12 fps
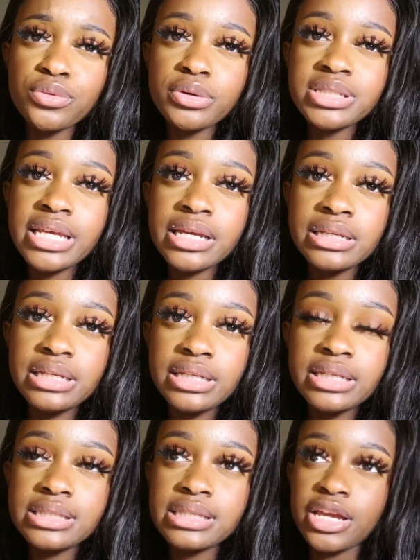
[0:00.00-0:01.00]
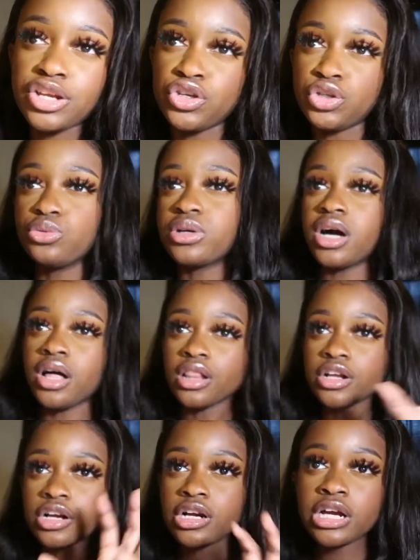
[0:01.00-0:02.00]
Real Techniques like new
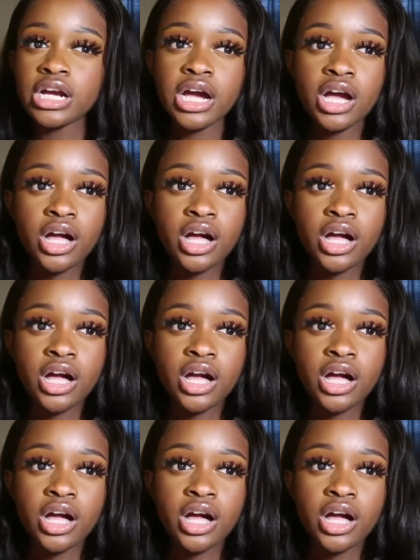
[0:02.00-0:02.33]
color